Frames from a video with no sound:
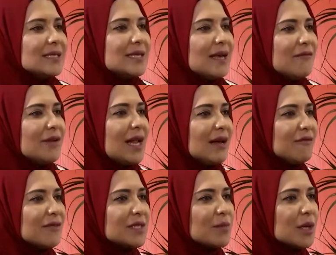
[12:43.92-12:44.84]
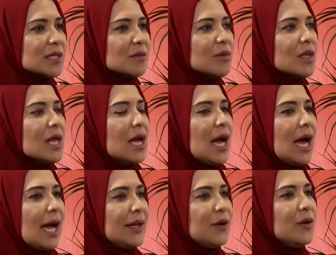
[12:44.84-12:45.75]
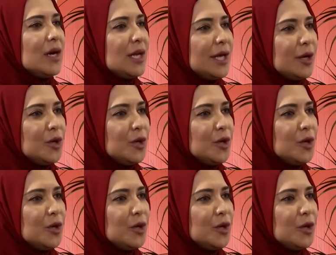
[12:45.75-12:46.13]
safe a life as possible. I know earlier